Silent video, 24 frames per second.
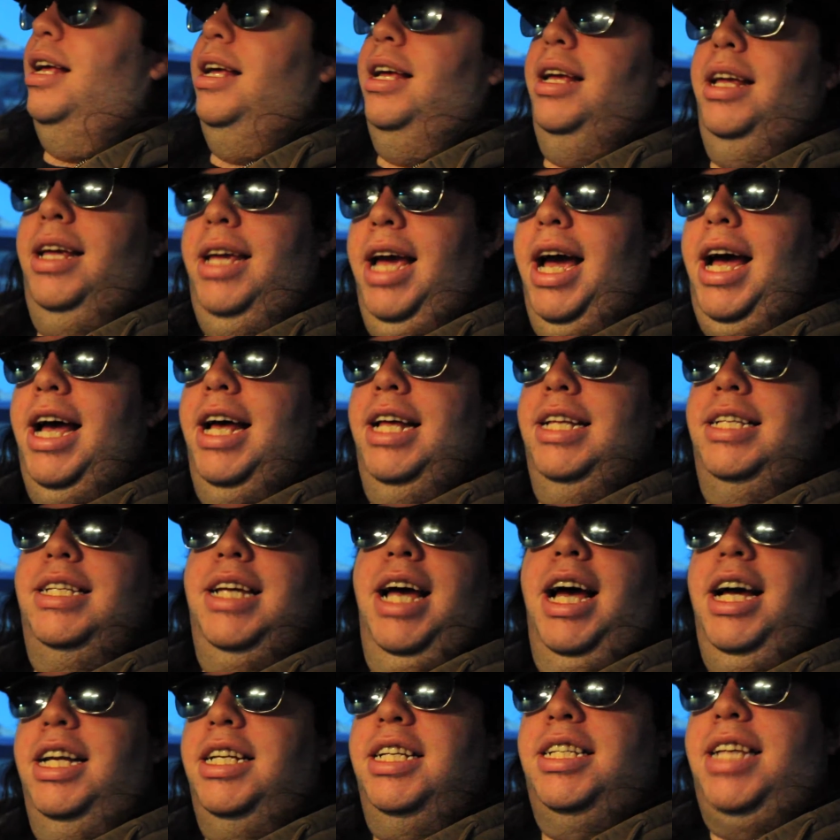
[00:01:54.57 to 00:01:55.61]
Guys,
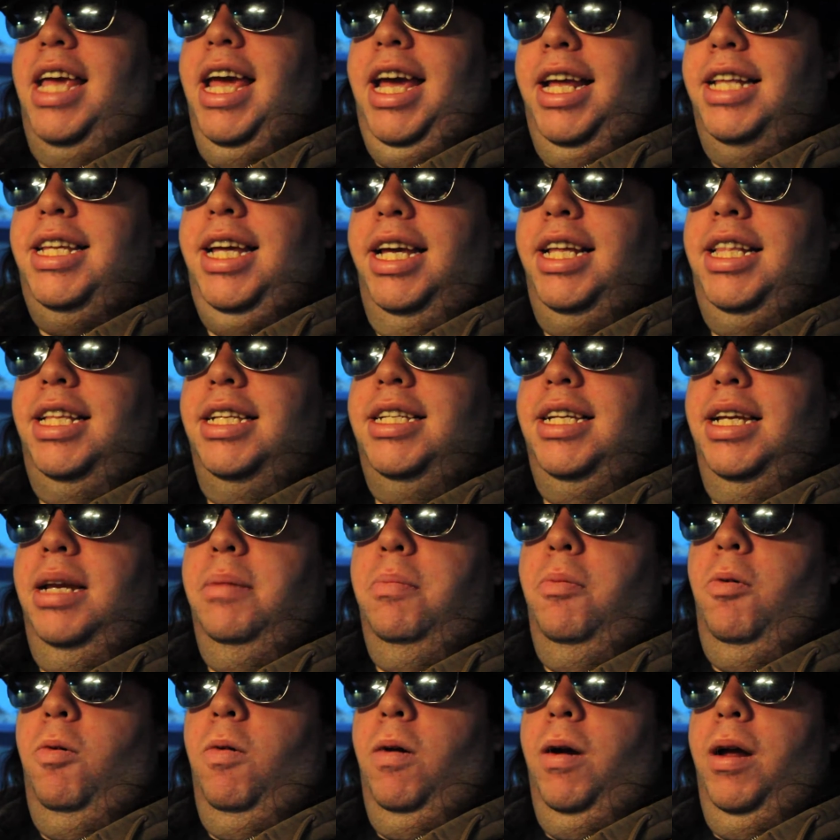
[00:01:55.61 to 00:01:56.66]
I just can't take this
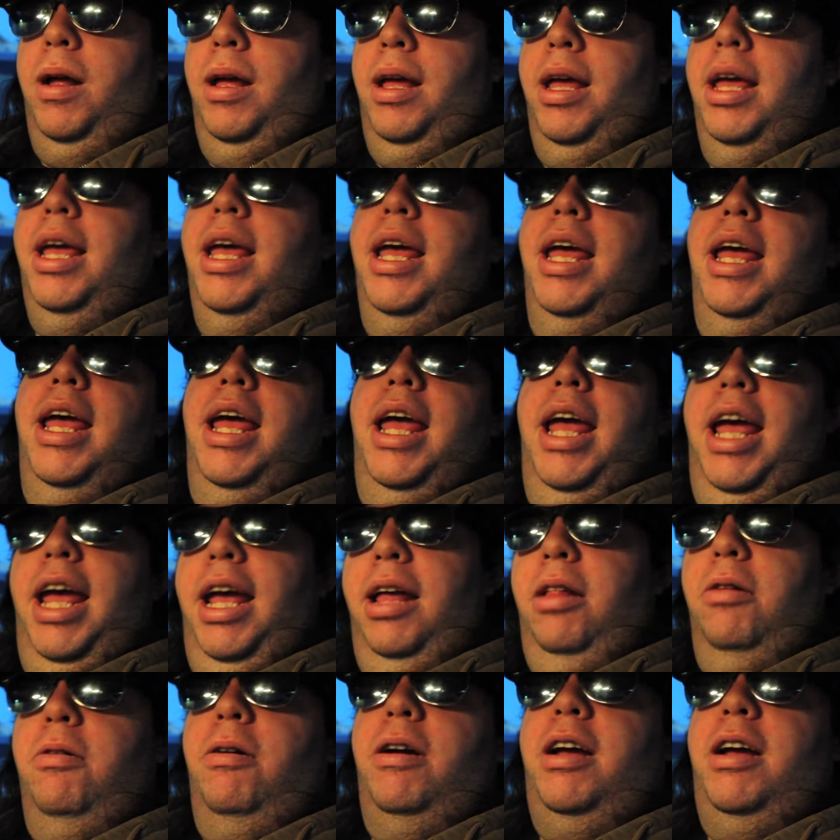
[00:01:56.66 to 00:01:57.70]
anymore. Hillary